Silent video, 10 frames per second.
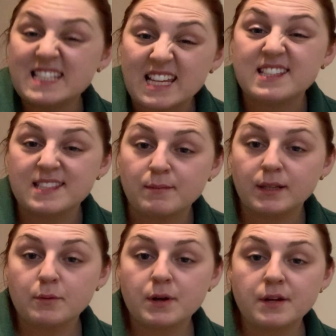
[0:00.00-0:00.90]

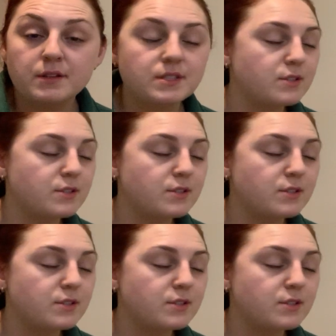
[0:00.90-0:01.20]
dissimilar words.